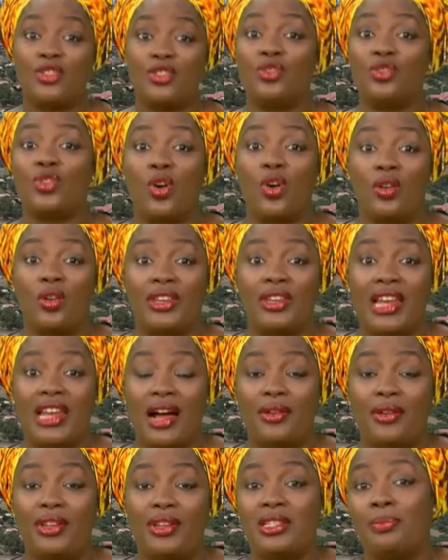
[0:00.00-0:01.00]
just called
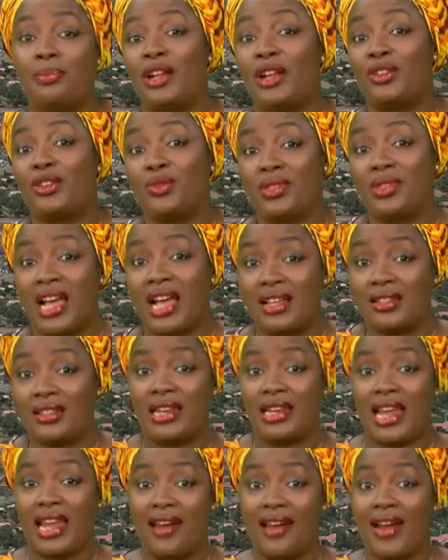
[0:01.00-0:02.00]
now is about two
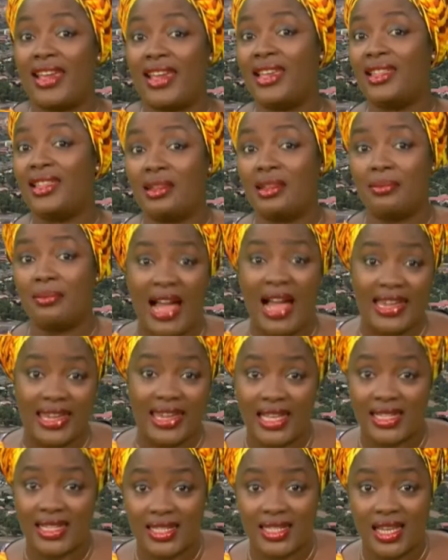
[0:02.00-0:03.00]
thousand naira in the
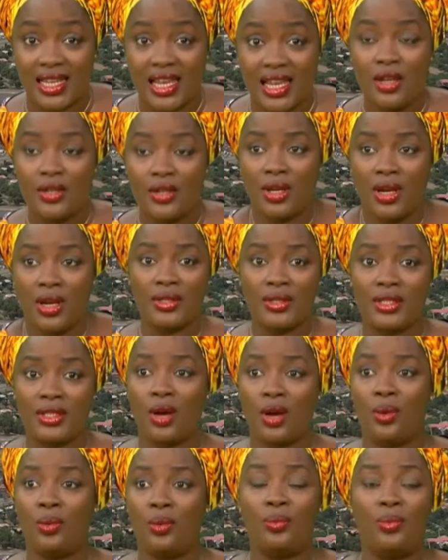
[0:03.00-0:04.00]
market. You know,
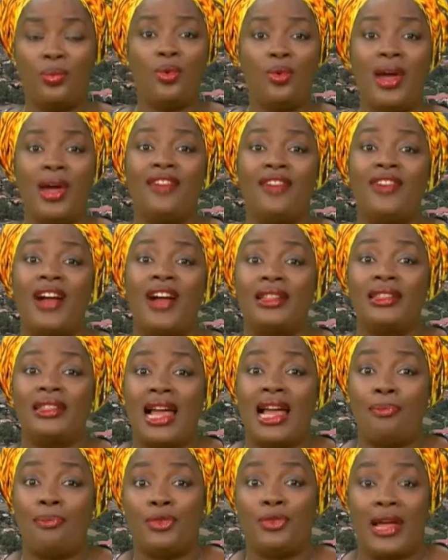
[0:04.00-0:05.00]
so whoever,
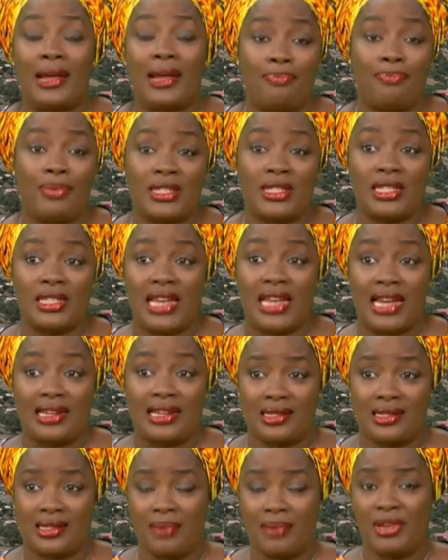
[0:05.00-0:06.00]
that, that person that
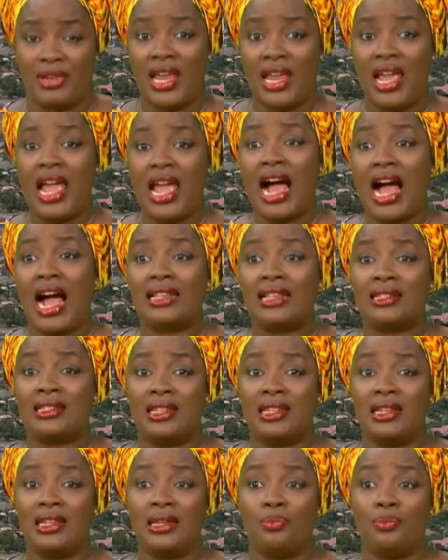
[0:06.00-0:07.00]
is, I mean,
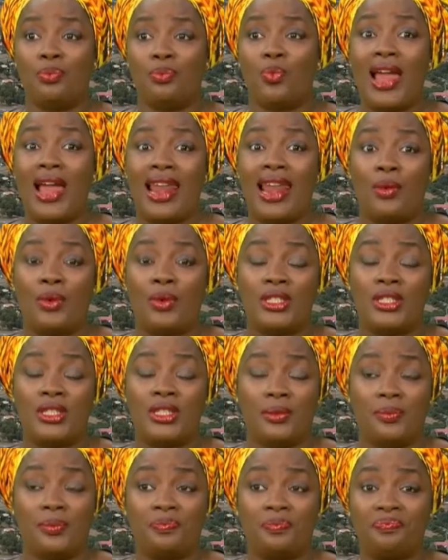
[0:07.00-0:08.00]
as the, while I was
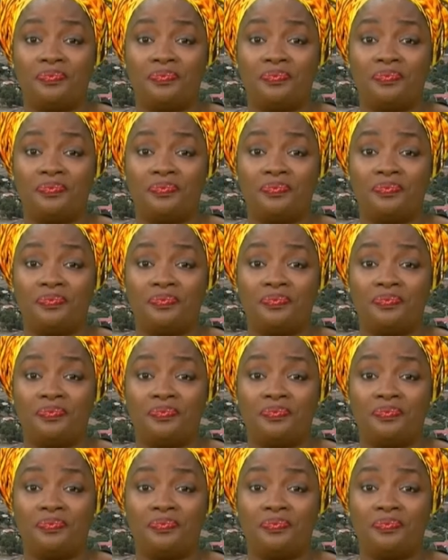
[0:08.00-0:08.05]
the,